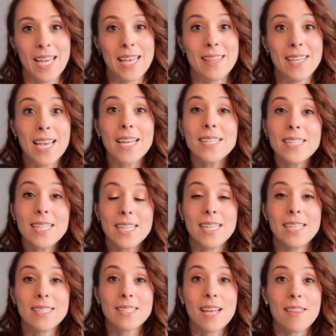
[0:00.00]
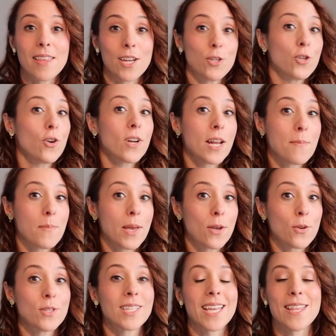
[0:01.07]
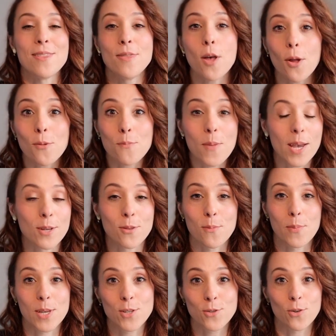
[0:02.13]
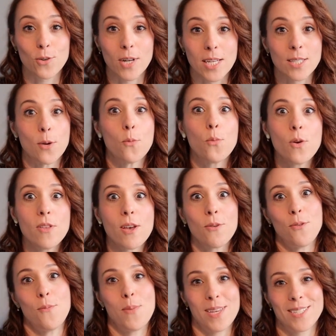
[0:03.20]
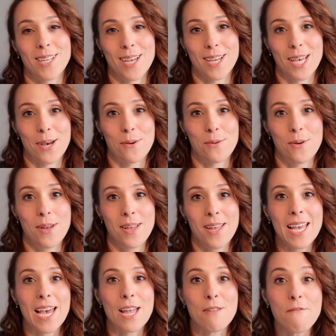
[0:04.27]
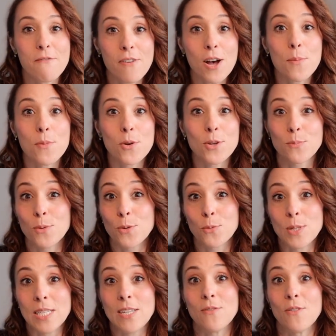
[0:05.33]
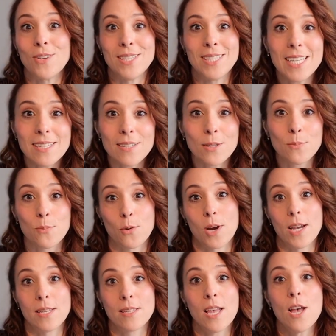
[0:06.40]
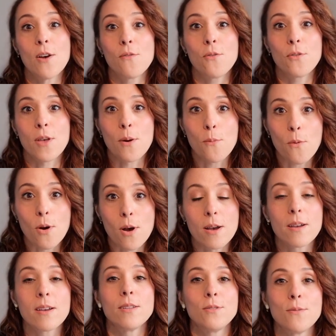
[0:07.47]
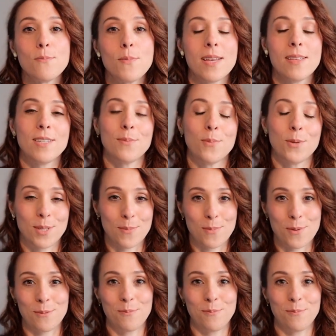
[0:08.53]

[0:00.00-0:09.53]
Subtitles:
The idea is that chocolate makers cannot make the best chocolate without the best cacao, and the farmers must receive a decent price for their work to make this possible.